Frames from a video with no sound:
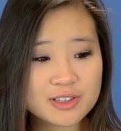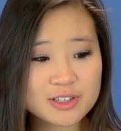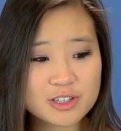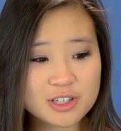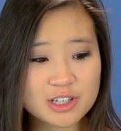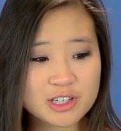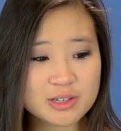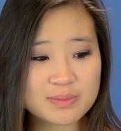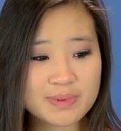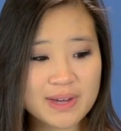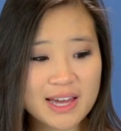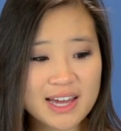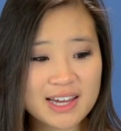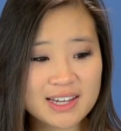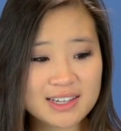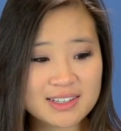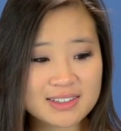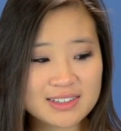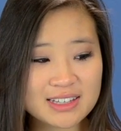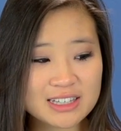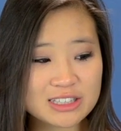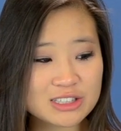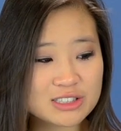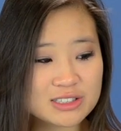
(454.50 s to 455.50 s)
Looking
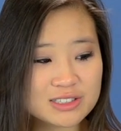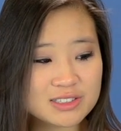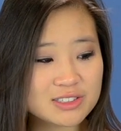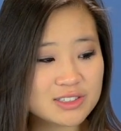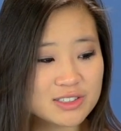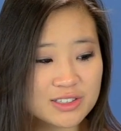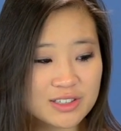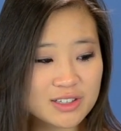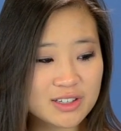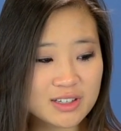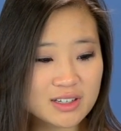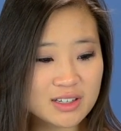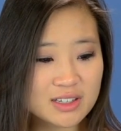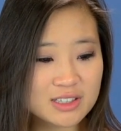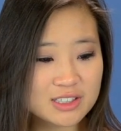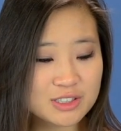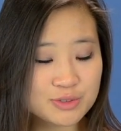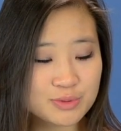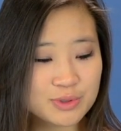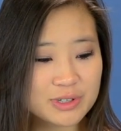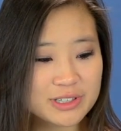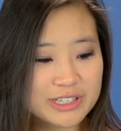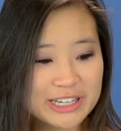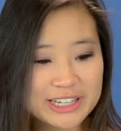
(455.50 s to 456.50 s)
back, that's
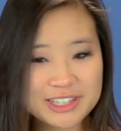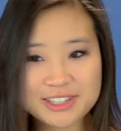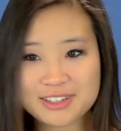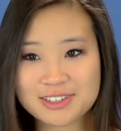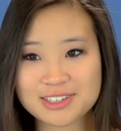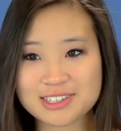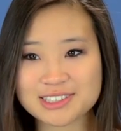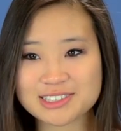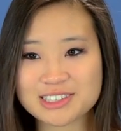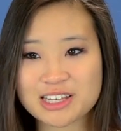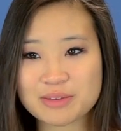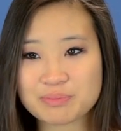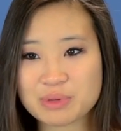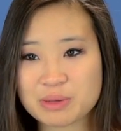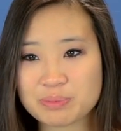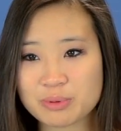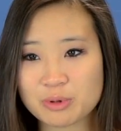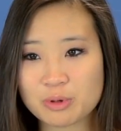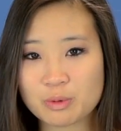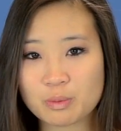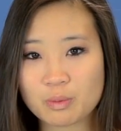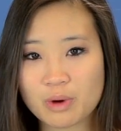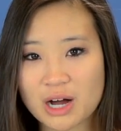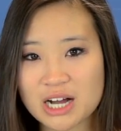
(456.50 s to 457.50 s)
it's ridiculous that
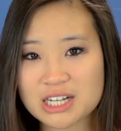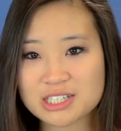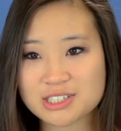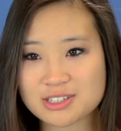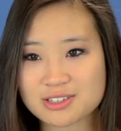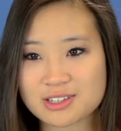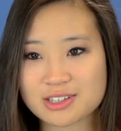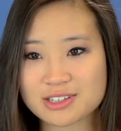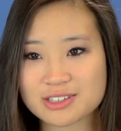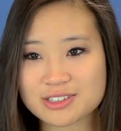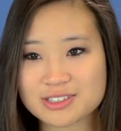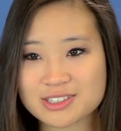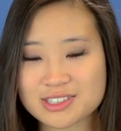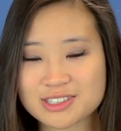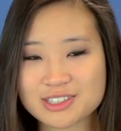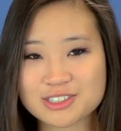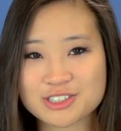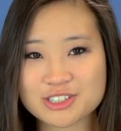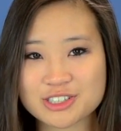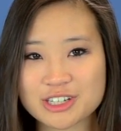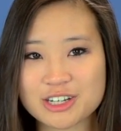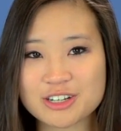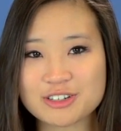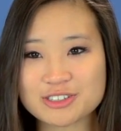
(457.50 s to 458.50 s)
people watch those
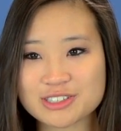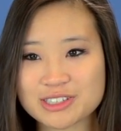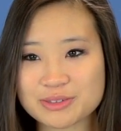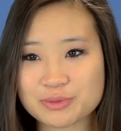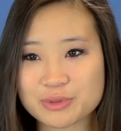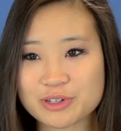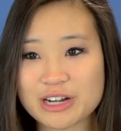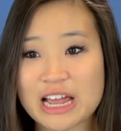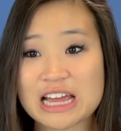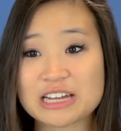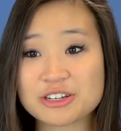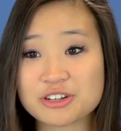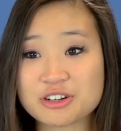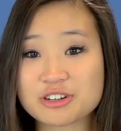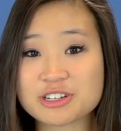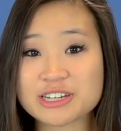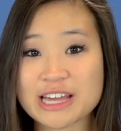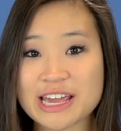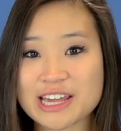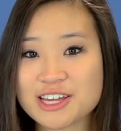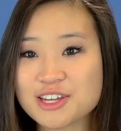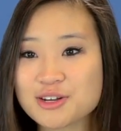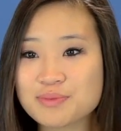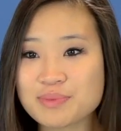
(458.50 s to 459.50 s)
shows and were
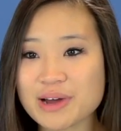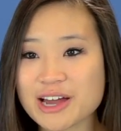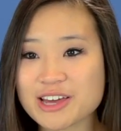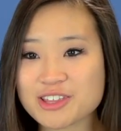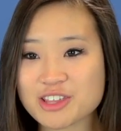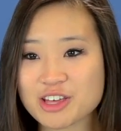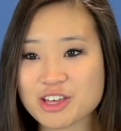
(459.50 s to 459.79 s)
entertained by